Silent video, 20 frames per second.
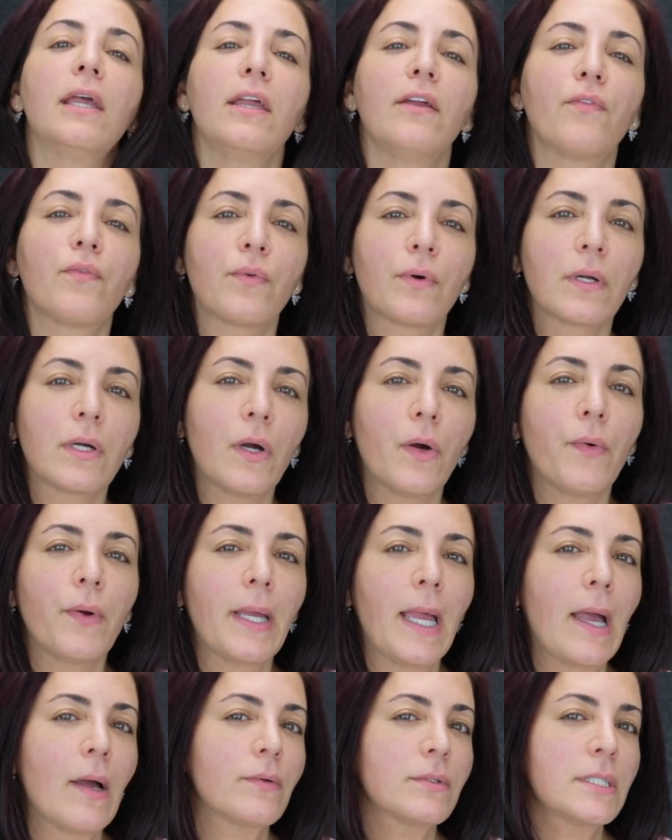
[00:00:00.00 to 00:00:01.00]
if we're
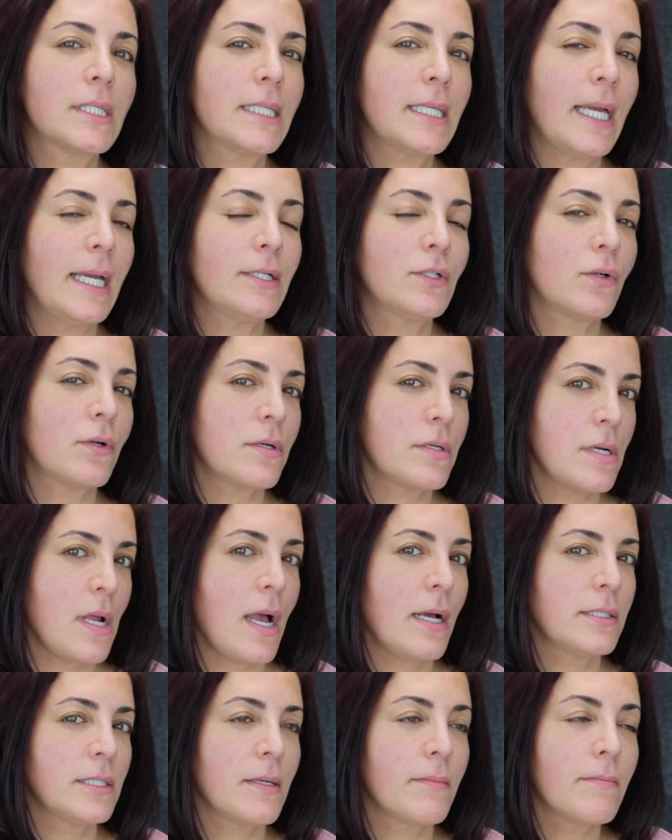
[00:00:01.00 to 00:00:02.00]
going out tonight or
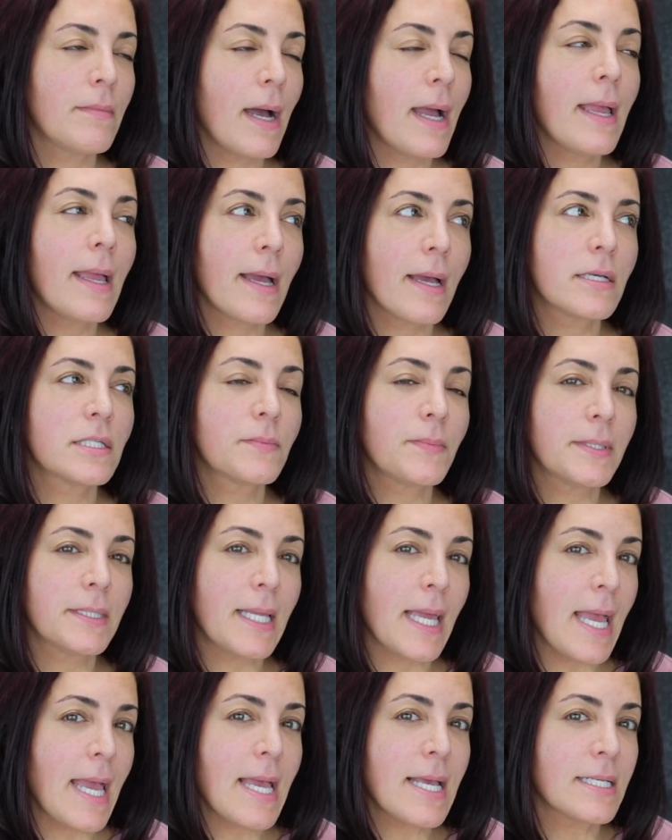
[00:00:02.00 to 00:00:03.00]
not. My
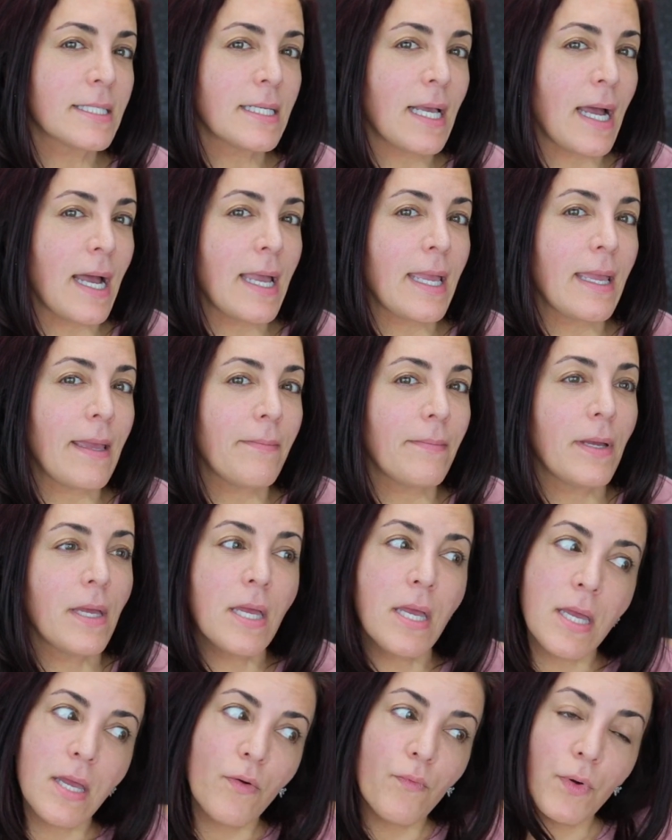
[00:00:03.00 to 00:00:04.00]
husband, as I am
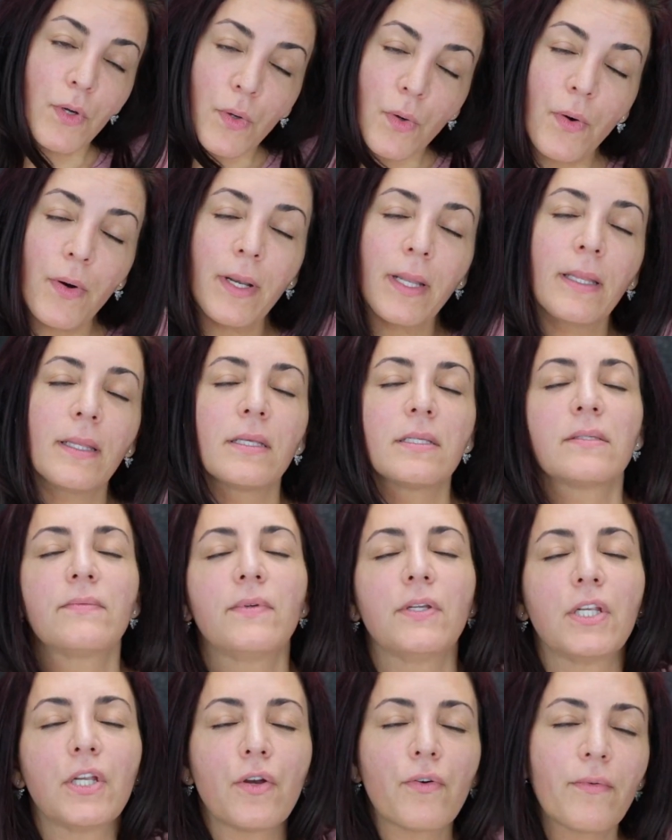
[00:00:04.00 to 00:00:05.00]
recording this
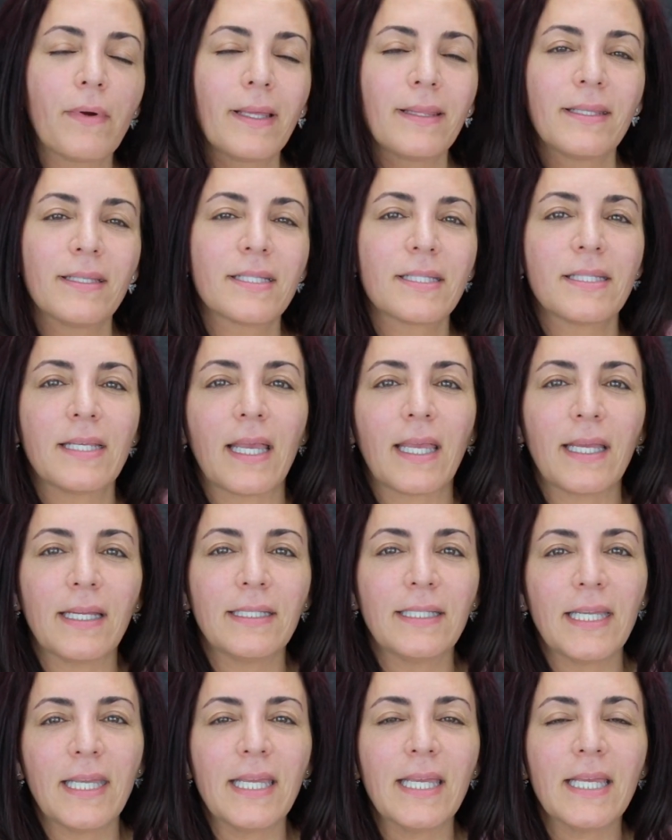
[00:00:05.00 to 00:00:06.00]
video right this
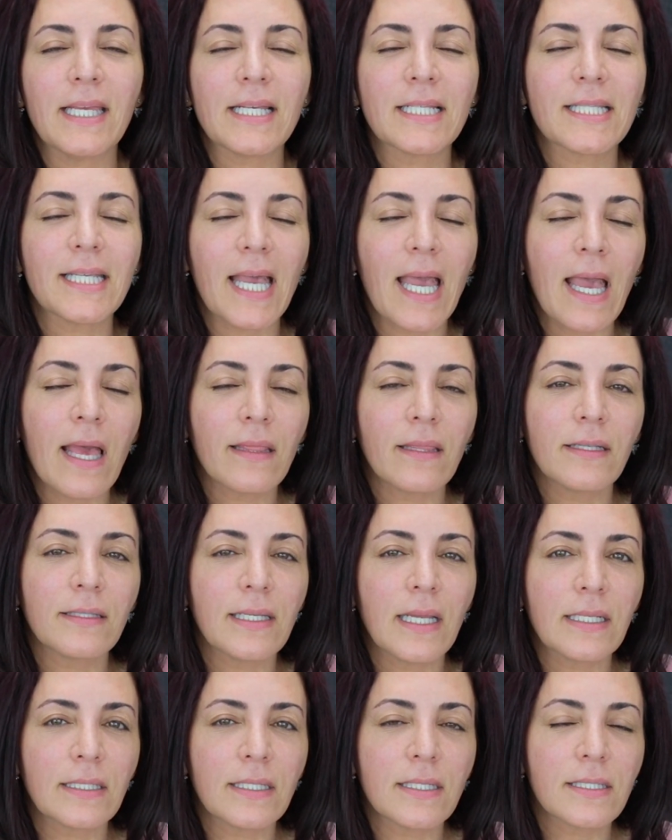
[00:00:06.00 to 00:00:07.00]
second, he is at the
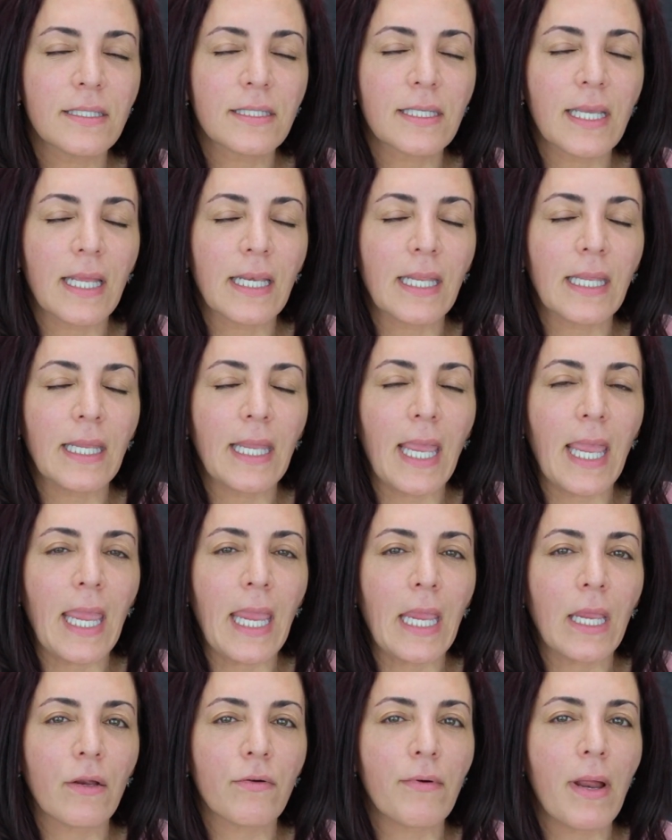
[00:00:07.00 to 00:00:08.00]
dentist getting
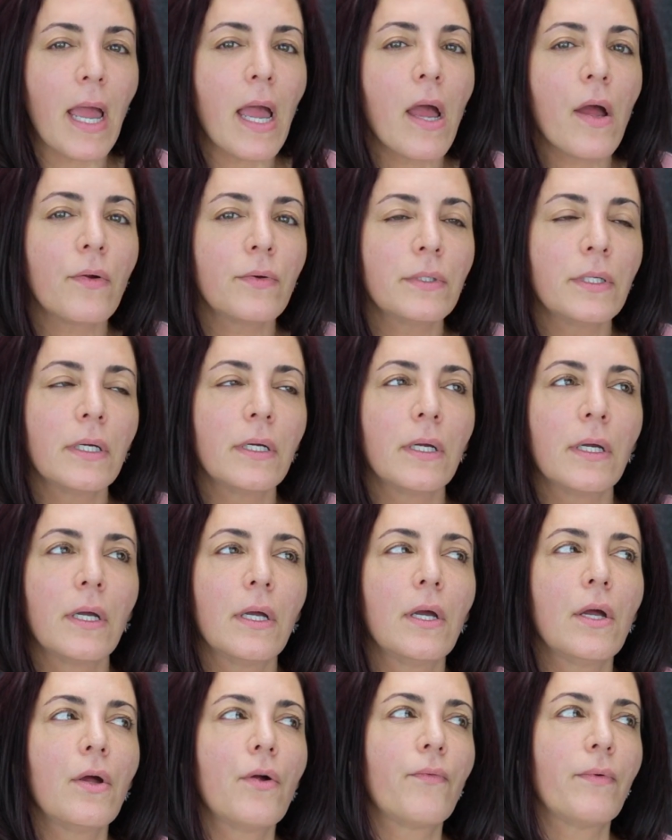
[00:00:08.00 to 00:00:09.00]
a crown
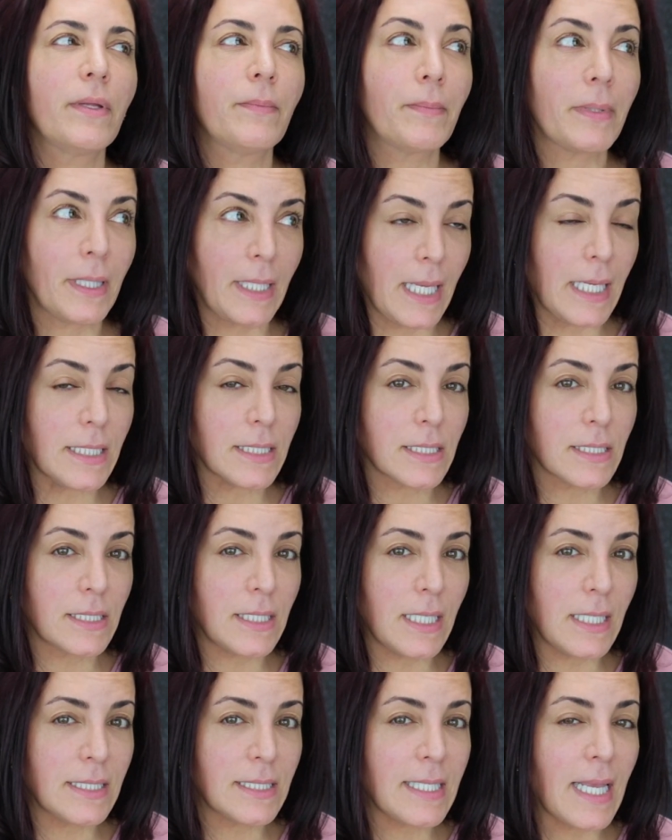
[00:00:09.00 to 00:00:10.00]

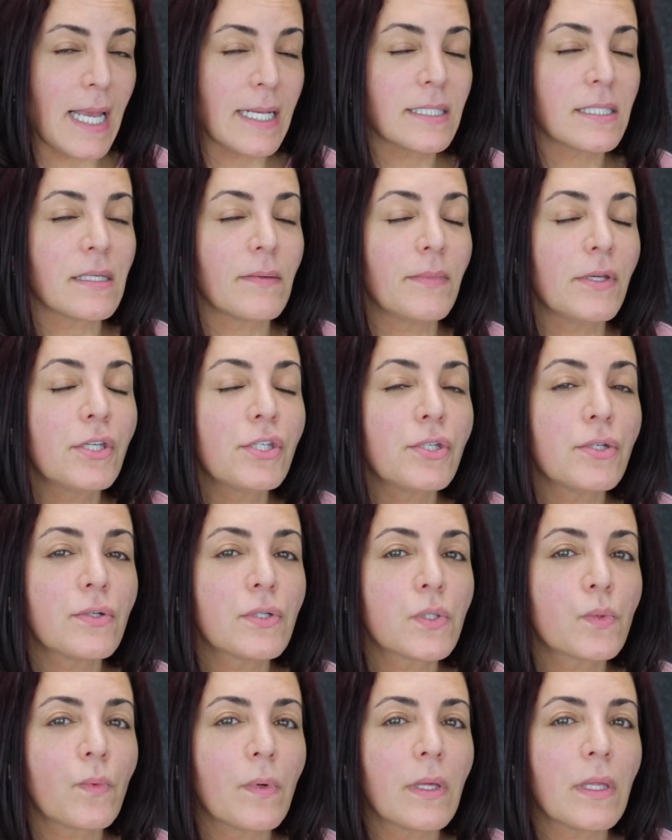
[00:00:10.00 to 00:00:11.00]
replaced. He's had some
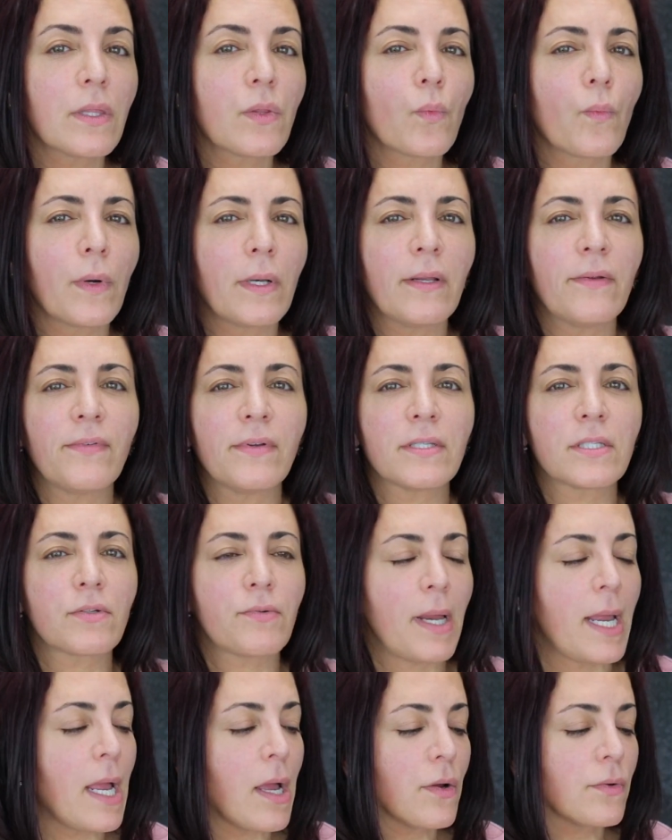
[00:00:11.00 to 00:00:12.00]
issues with one of his
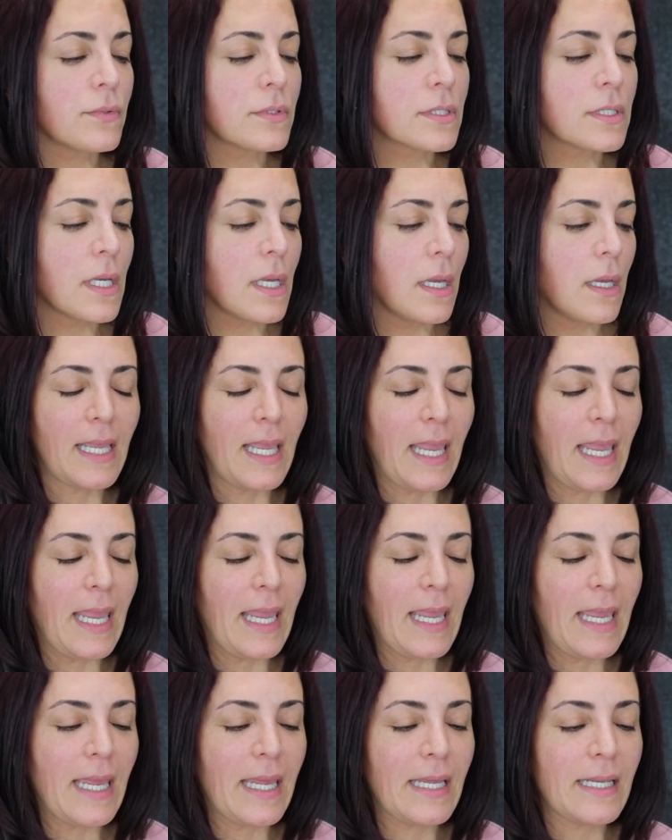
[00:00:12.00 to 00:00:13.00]
crowns
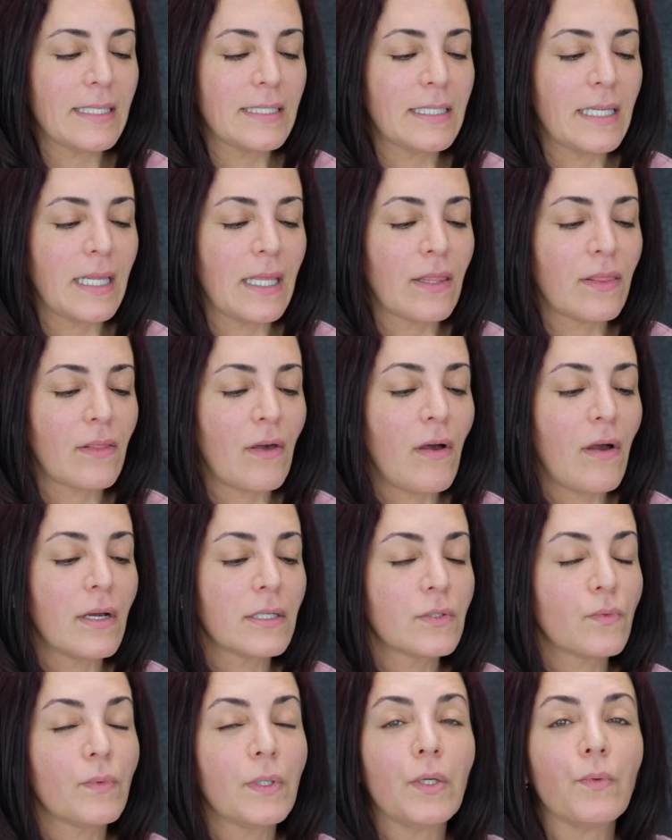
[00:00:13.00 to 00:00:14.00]
and he
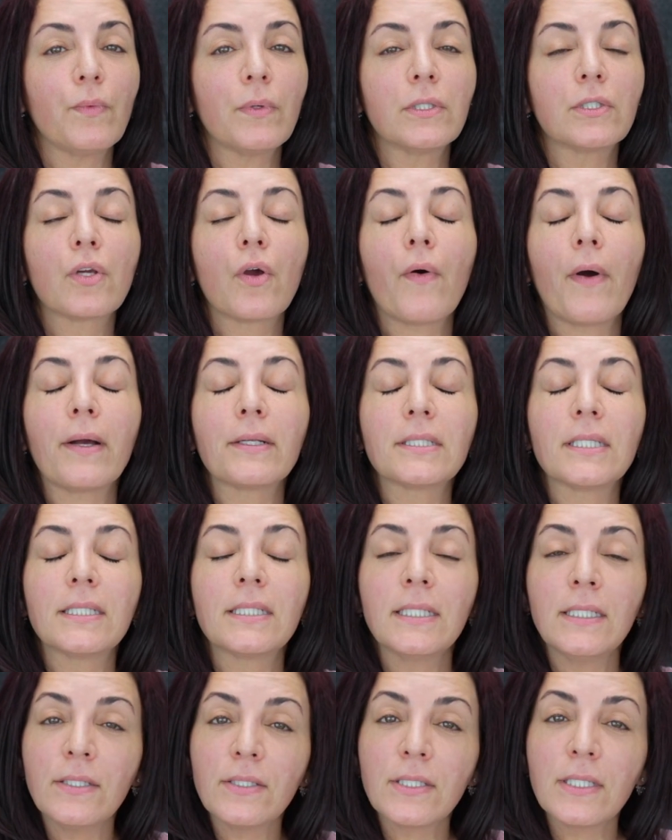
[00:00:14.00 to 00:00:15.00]
thought we would go out to
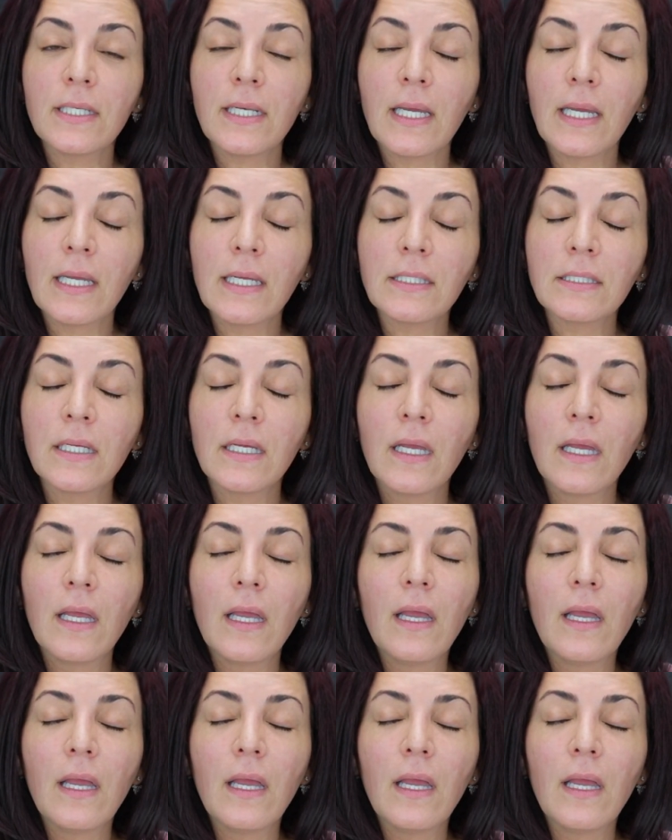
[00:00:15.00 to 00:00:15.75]
dinner tonight.